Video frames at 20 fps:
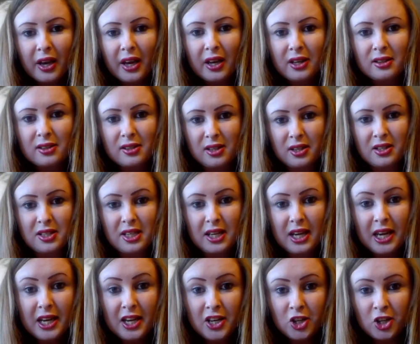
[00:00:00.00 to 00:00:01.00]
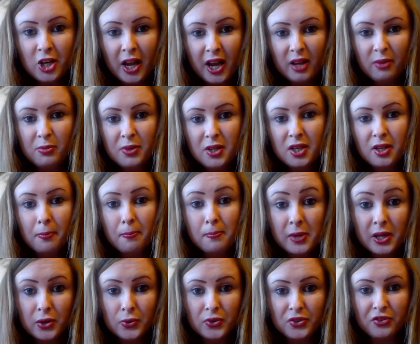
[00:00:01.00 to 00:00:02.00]
It's a T-shaped
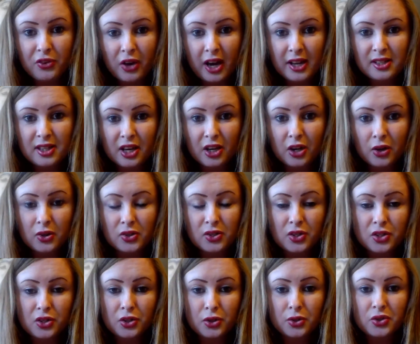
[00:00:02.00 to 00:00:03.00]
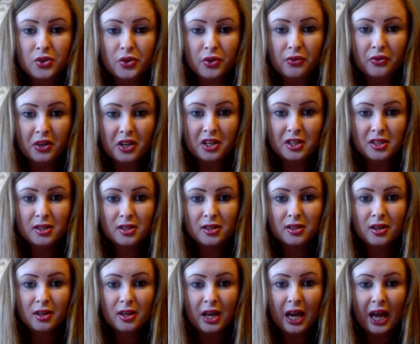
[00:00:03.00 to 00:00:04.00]
metal device that goes into your
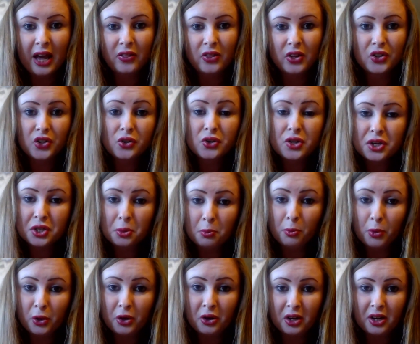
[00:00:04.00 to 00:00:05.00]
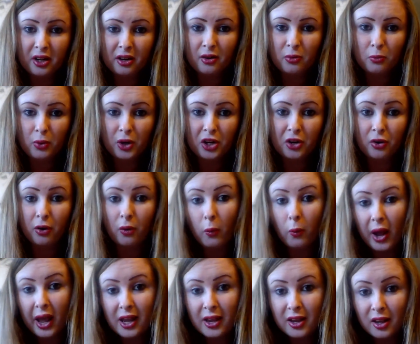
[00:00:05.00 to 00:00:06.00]
cervix, and the doctor can put it in when you're
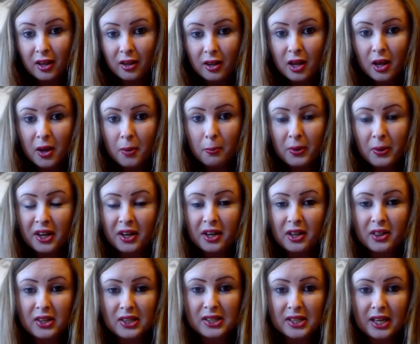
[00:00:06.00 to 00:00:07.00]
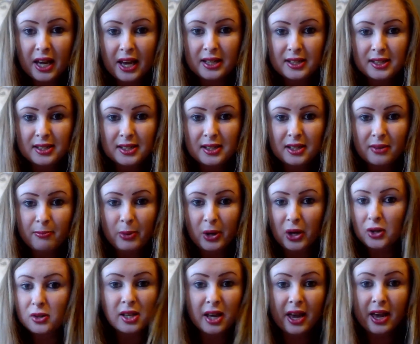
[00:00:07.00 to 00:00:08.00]
awake, but in this case,
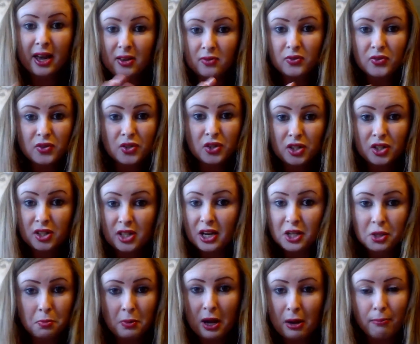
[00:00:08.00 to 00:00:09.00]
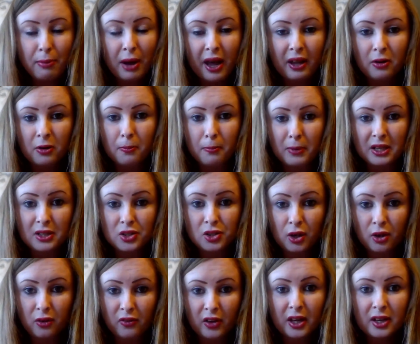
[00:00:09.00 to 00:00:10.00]
because I have such bad pain in my
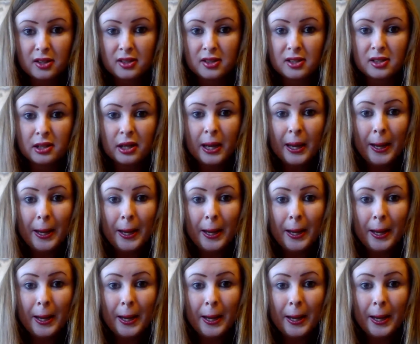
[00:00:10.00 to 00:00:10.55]
cervix,